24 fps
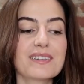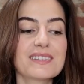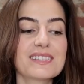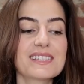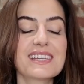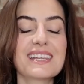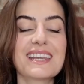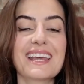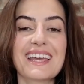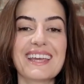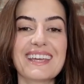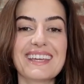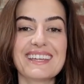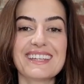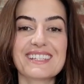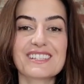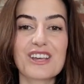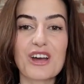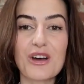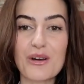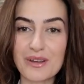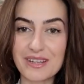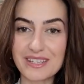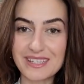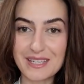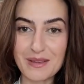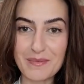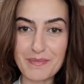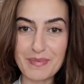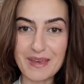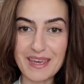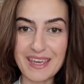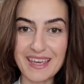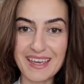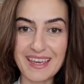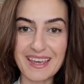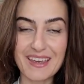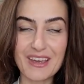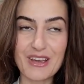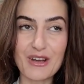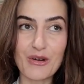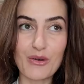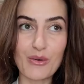Today is going to be